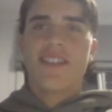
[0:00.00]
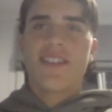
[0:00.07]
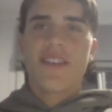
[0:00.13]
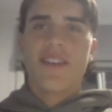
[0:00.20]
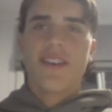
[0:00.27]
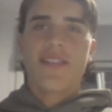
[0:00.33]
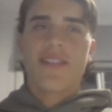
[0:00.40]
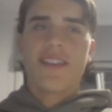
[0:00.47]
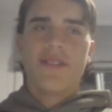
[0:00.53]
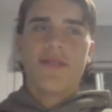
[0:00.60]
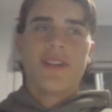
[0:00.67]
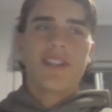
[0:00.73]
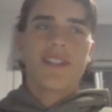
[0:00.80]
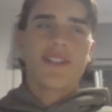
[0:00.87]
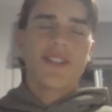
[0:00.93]
So I think you
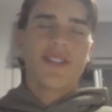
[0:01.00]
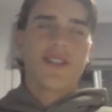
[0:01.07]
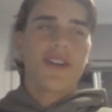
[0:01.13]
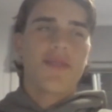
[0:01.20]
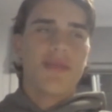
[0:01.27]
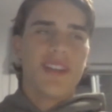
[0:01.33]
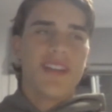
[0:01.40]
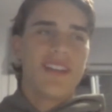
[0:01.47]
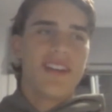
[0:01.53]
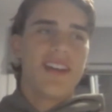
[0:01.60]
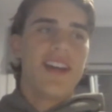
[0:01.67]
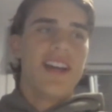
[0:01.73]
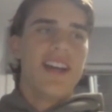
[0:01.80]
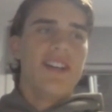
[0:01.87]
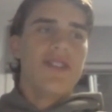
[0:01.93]
always just got to be
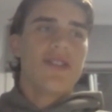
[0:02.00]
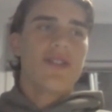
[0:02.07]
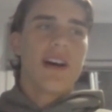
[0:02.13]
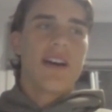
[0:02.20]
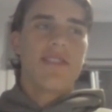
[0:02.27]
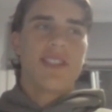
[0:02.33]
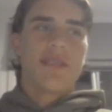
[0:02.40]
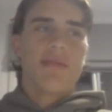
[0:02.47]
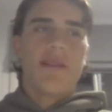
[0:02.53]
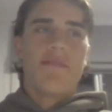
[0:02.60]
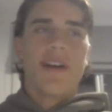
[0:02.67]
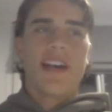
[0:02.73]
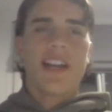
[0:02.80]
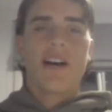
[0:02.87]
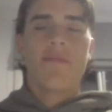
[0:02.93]
striving to be
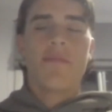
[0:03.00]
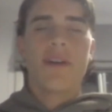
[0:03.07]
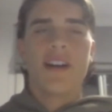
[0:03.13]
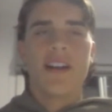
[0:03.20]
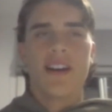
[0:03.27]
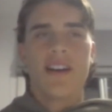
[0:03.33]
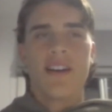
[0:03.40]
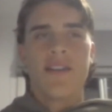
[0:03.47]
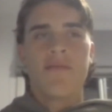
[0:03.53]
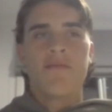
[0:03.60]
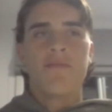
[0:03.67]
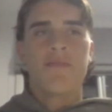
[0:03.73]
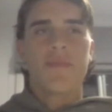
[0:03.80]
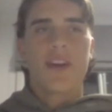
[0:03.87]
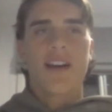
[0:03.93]
better. But um,
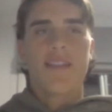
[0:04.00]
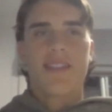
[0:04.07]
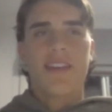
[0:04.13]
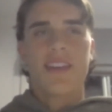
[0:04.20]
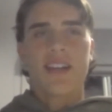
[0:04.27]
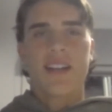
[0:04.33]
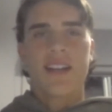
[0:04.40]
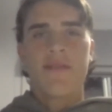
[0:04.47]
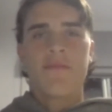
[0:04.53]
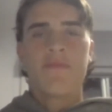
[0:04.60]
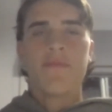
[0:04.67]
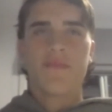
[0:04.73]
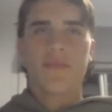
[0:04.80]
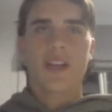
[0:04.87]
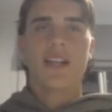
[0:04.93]
I think um,
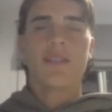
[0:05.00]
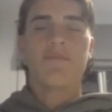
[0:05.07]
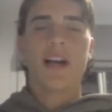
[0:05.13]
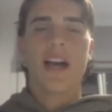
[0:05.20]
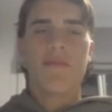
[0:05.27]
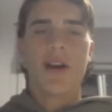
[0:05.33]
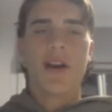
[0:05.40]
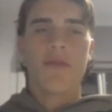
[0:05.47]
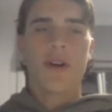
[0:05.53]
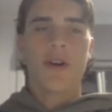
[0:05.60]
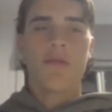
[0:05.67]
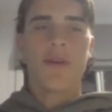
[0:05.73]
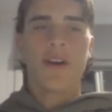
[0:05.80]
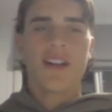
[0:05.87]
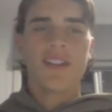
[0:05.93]
I played my role
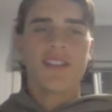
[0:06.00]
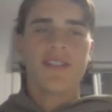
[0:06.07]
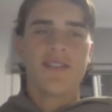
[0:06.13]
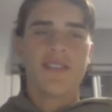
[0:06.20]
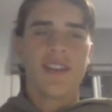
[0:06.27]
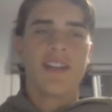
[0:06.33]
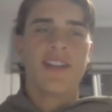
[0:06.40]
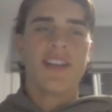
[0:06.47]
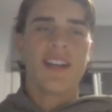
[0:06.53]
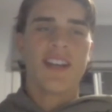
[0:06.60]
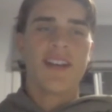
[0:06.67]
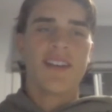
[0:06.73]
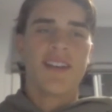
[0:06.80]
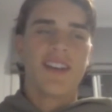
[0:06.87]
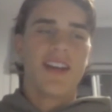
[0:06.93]
well, and and yeah,
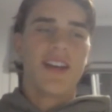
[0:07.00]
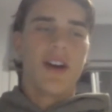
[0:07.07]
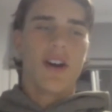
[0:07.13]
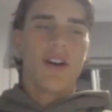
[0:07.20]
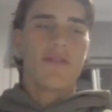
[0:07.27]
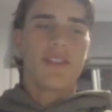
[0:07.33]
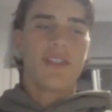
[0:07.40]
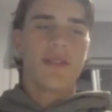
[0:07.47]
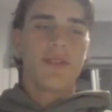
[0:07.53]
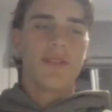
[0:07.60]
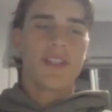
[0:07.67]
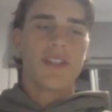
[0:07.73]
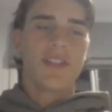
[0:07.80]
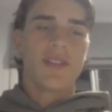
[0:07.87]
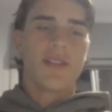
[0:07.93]
obviously it was
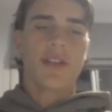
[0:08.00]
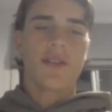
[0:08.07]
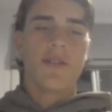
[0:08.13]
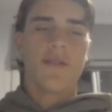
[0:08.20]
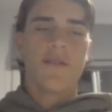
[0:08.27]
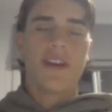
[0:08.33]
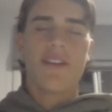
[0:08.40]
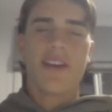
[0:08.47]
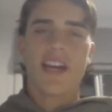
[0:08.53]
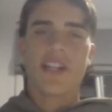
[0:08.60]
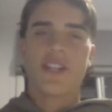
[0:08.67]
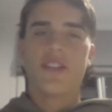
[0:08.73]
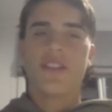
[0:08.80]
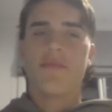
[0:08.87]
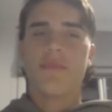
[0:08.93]
a, a good
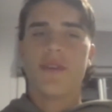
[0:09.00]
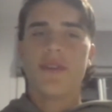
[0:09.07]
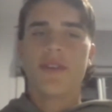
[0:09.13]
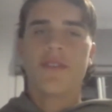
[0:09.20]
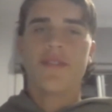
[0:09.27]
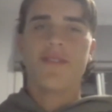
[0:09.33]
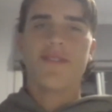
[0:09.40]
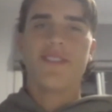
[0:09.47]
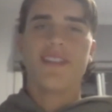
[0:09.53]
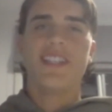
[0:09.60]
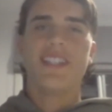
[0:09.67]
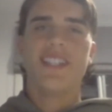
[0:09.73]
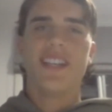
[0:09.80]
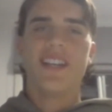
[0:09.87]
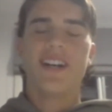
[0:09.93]
foundation to build on for
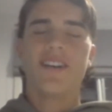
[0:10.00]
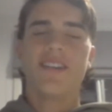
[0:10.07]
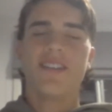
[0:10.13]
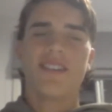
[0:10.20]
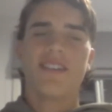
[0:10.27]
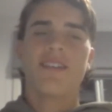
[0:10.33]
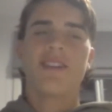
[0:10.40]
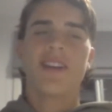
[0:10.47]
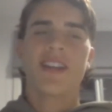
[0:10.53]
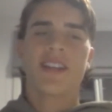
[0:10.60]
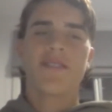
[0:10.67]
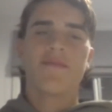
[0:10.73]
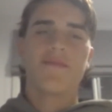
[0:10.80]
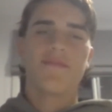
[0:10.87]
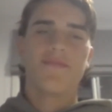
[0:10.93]
this year. I
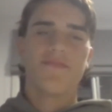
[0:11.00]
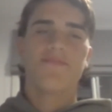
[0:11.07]
reckon.